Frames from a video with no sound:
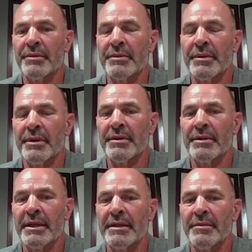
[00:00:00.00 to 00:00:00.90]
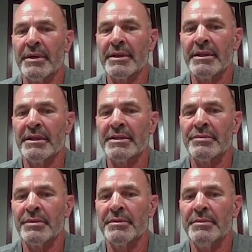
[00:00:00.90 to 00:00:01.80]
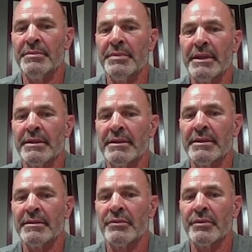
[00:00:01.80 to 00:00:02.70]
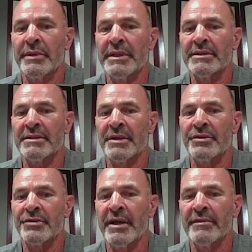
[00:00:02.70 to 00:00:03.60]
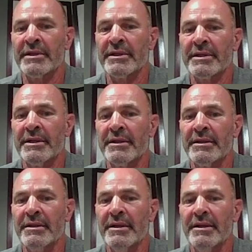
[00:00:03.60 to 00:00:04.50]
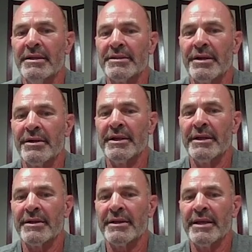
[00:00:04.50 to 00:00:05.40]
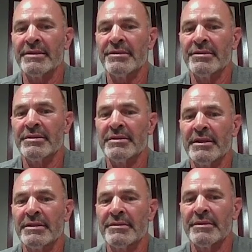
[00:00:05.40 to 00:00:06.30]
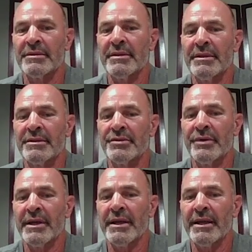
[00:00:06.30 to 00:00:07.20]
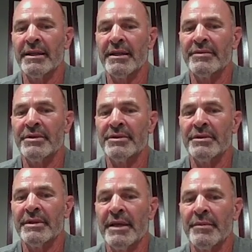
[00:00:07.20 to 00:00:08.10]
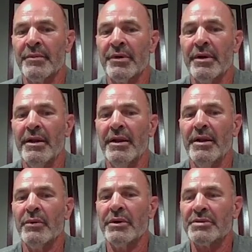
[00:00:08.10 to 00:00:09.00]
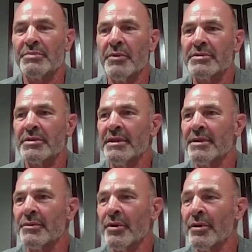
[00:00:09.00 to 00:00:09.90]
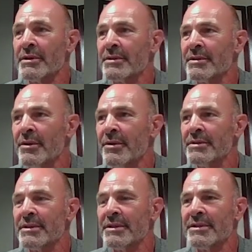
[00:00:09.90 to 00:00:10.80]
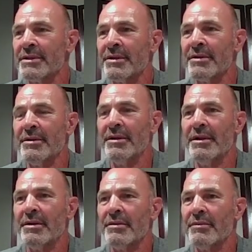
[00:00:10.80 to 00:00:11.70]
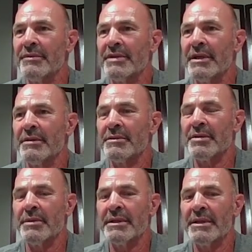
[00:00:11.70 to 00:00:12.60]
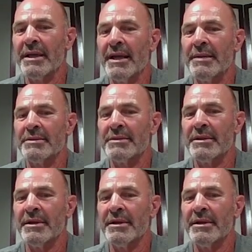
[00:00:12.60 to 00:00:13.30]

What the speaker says: other thing on the bucket list would be where we can start traveling again and start hitting our concerts. That's what Joanne and I love to do that more. We were supposed to see the Rolling Stones this year. We've seen them so many times.